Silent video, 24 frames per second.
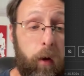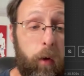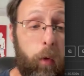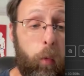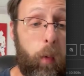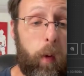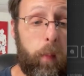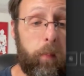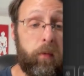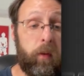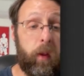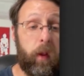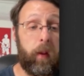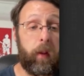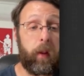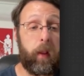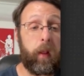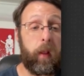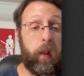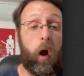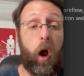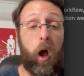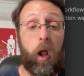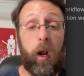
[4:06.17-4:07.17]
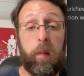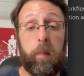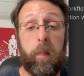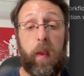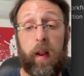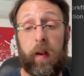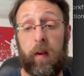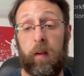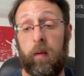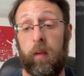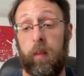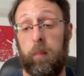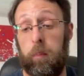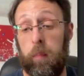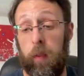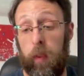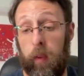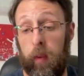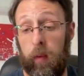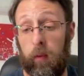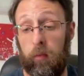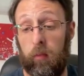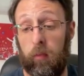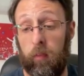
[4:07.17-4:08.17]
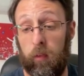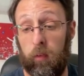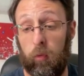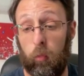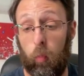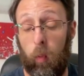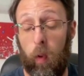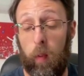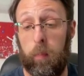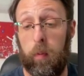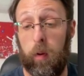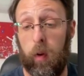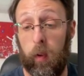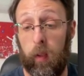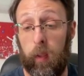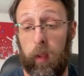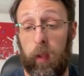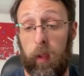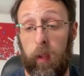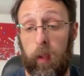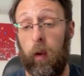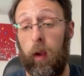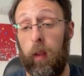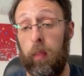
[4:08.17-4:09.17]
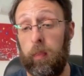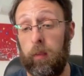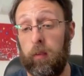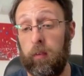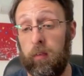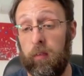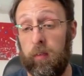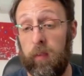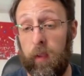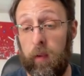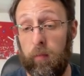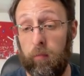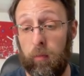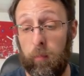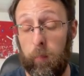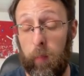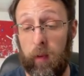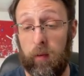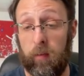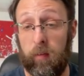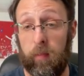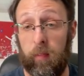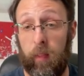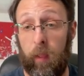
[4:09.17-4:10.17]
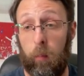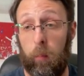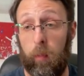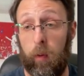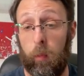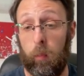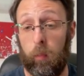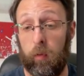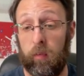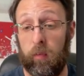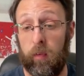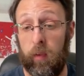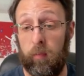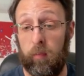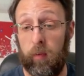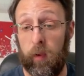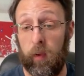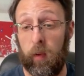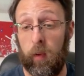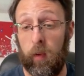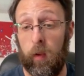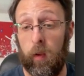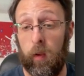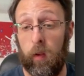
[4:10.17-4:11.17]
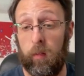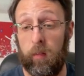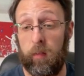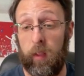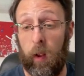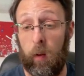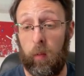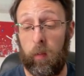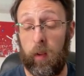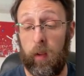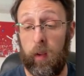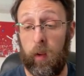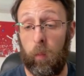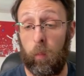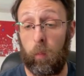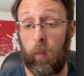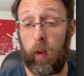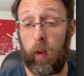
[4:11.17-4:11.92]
on our website, it automatically pings this webhook here. And this is the information that we're receiving down here,